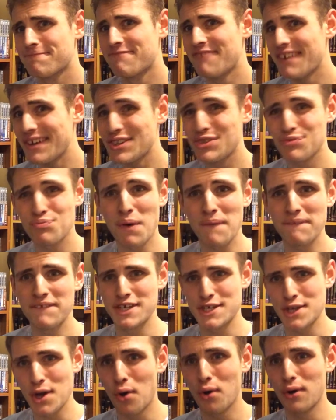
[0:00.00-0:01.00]
this is what the
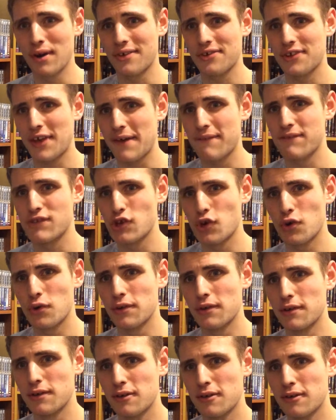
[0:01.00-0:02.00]
Daleks have
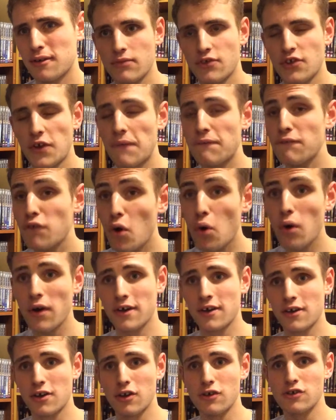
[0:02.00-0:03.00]
done. So for a
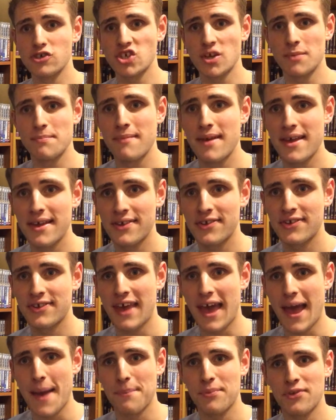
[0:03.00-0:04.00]
conclusion, this
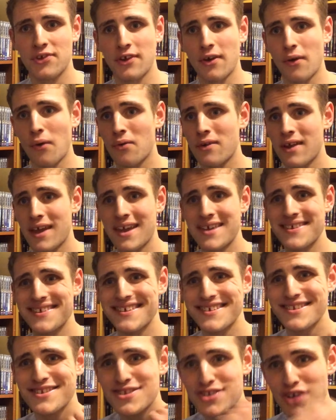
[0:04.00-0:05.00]
episode is
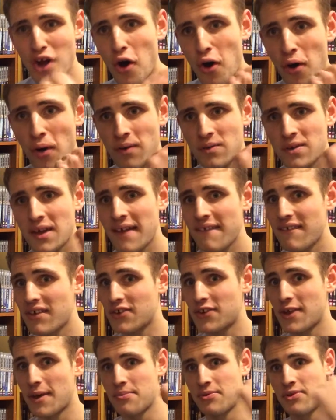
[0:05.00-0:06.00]
dark,
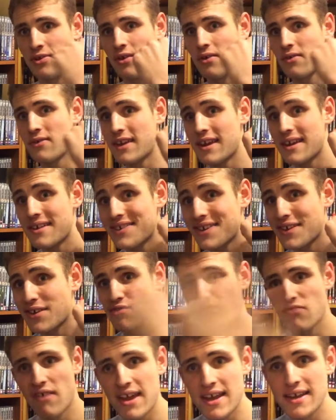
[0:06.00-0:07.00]
this episode is
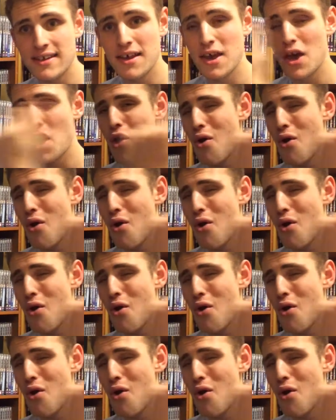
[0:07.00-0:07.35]
great,